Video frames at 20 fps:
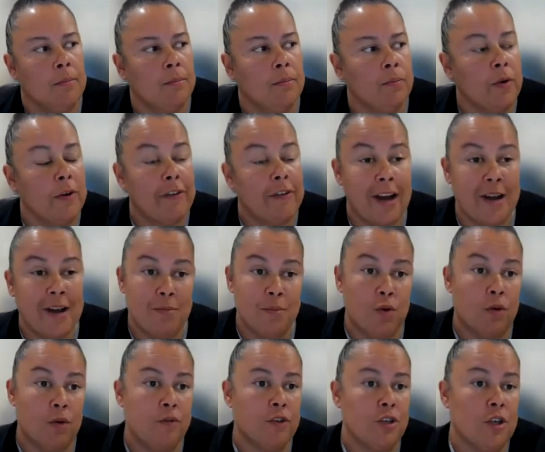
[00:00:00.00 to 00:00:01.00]
We've had
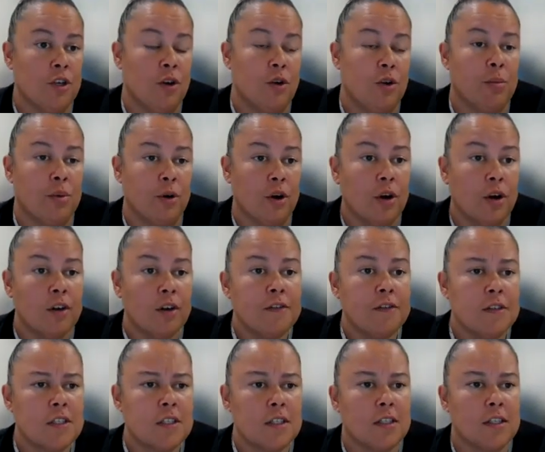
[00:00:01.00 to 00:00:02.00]
more vaginal
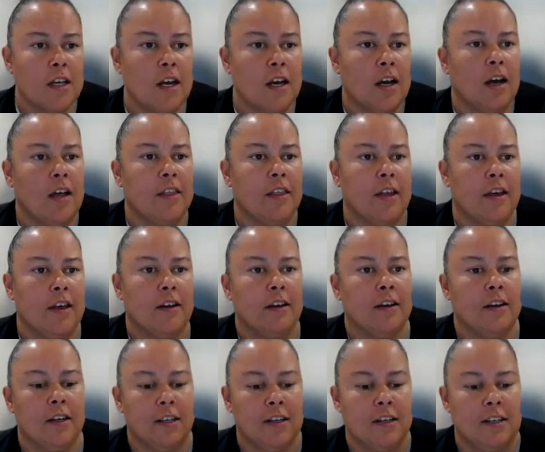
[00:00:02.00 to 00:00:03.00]
births
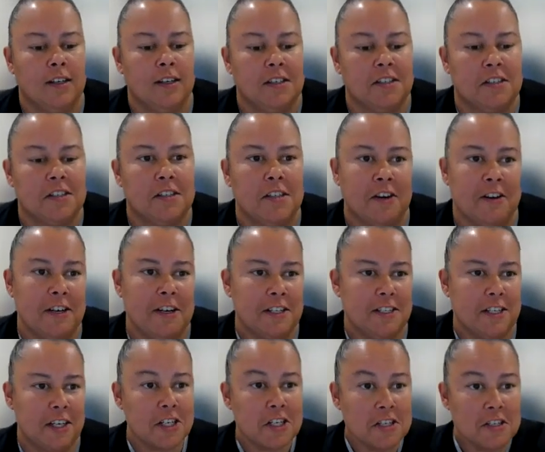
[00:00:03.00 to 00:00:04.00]
than cesarean
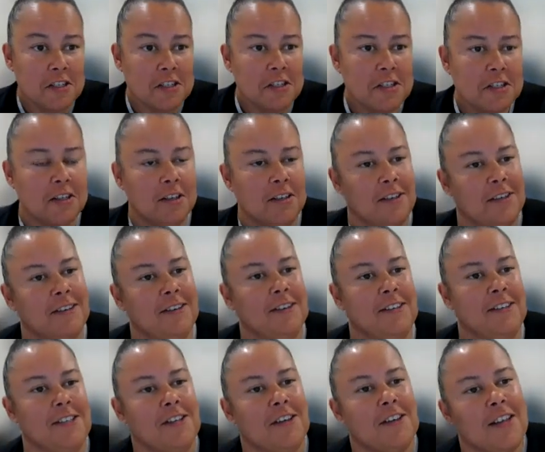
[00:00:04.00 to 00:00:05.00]
sections,
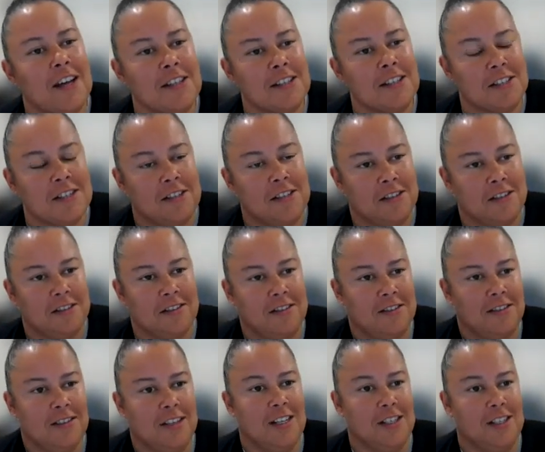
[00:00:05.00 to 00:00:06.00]
so that's
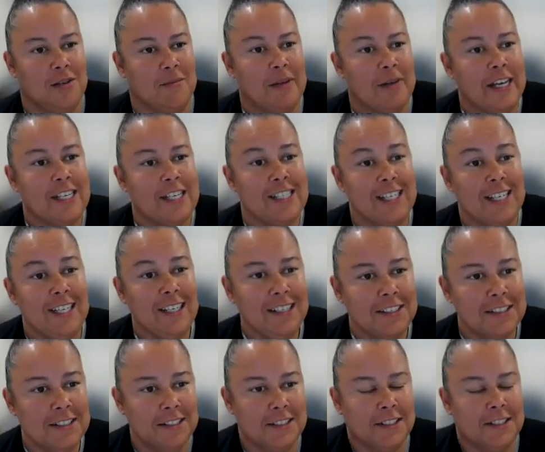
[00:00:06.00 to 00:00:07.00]
amazing.
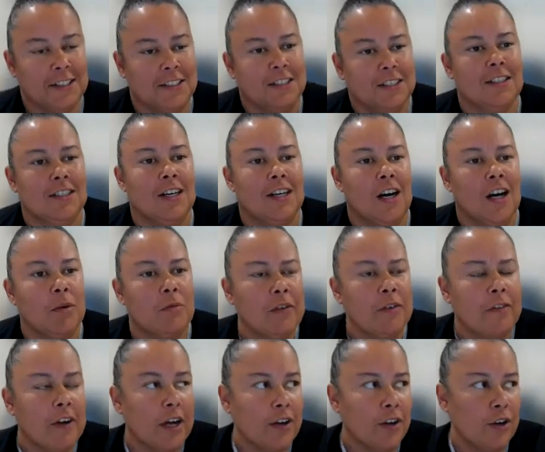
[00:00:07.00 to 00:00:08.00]

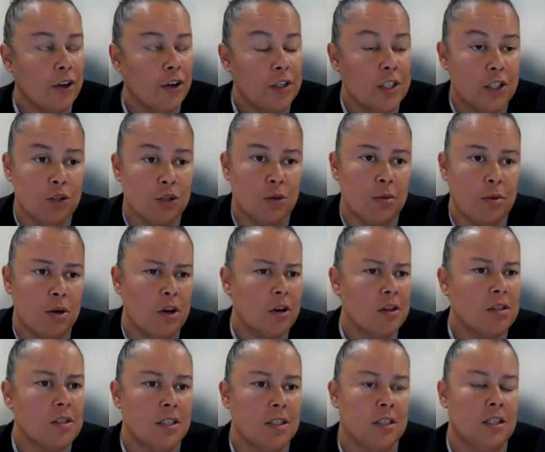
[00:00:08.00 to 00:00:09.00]
We've had no
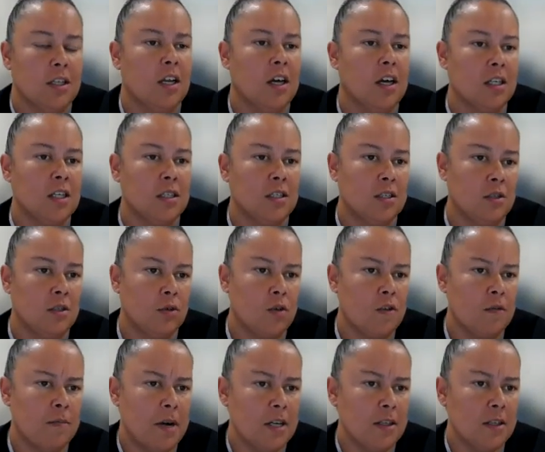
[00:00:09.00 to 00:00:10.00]
stillbirths in the last
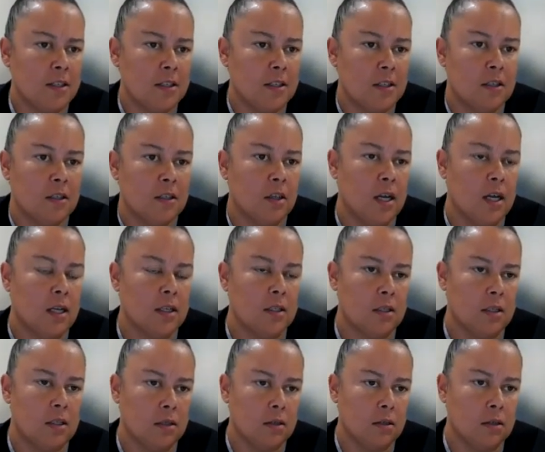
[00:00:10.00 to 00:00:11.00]
12 months, so
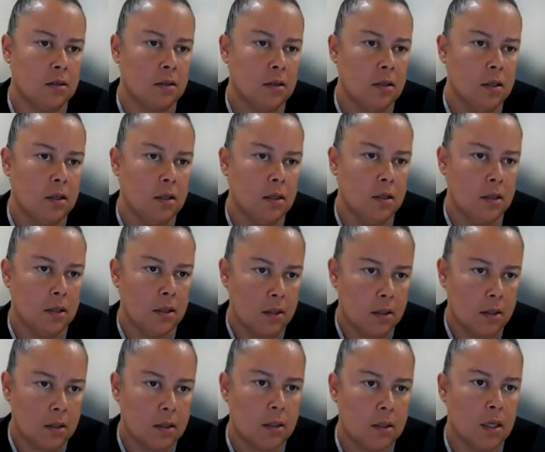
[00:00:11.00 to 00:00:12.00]
that's
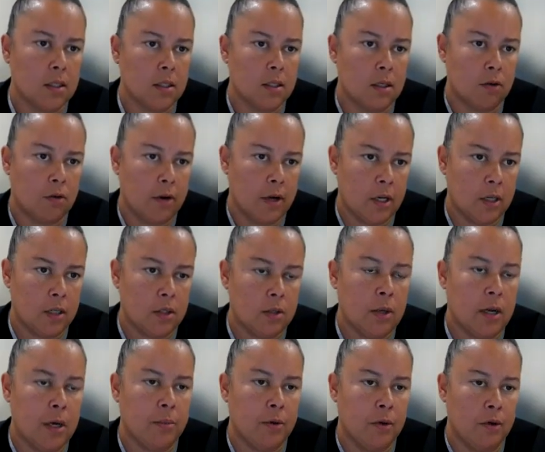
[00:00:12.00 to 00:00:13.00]
a credit to
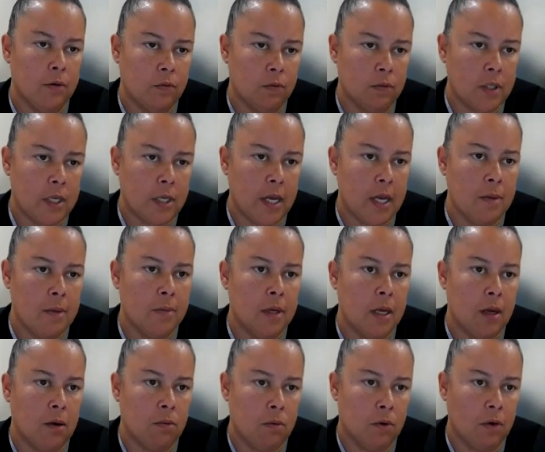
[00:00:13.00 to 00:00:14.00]
our beautiful team and
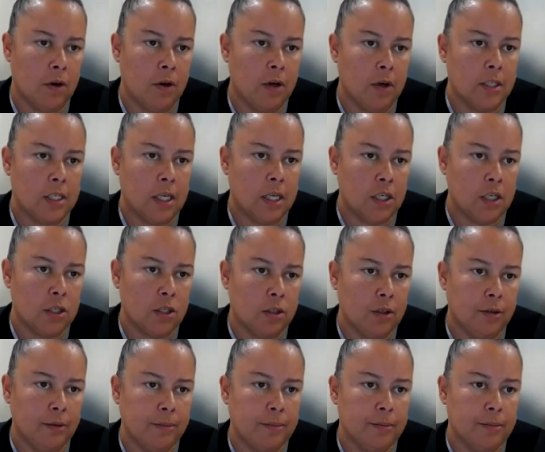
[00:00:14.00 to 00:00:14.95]
our organisation.